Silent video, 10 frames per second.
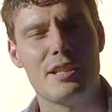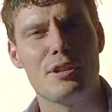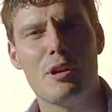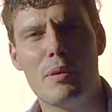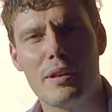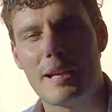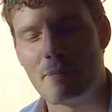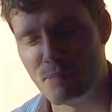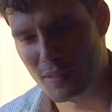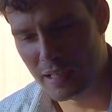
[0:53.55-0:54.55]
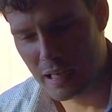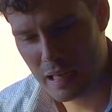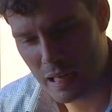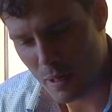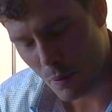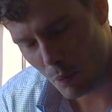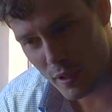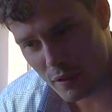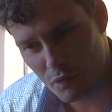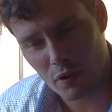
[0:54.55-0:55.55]
said,
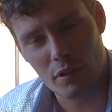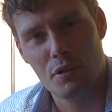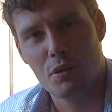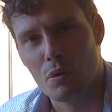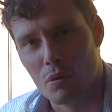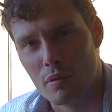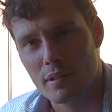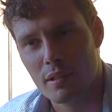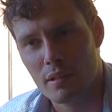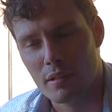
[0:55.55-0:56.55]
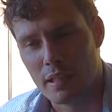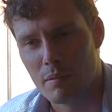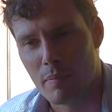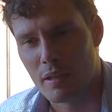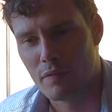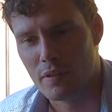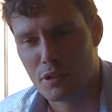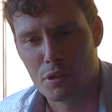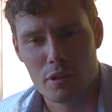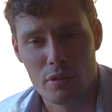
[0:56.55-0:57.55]
when you follow this course, the hidden
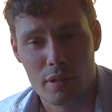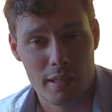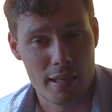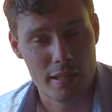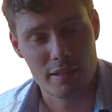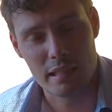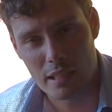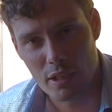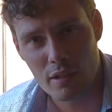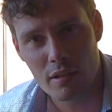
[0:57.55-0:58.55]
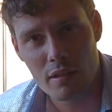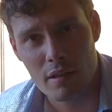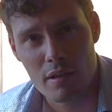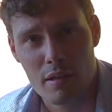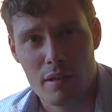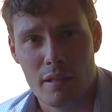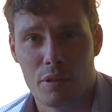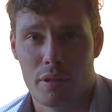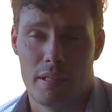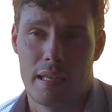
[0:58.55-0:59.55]
benefits, you're going to get skinnier,
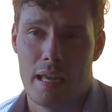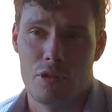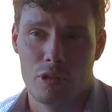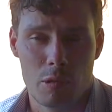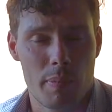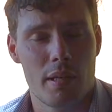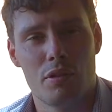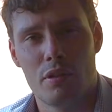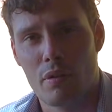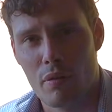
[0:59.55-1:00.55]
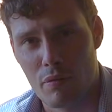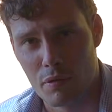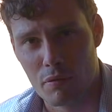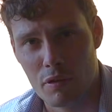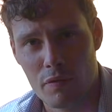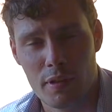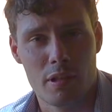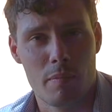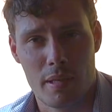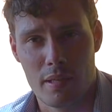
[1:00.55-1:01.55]
your libido is going to go through the roof, you're
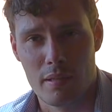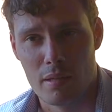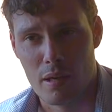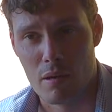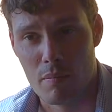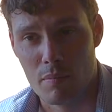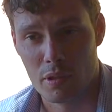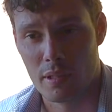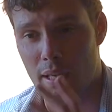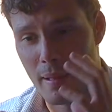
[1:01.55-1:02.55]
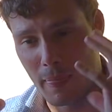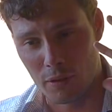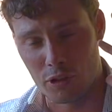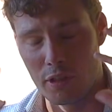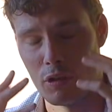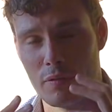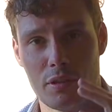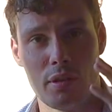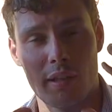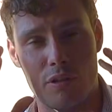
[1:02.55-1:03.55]
going to get skinnier,
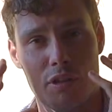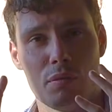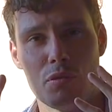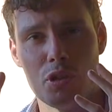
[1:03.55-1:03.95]
obviously, so you get chiseled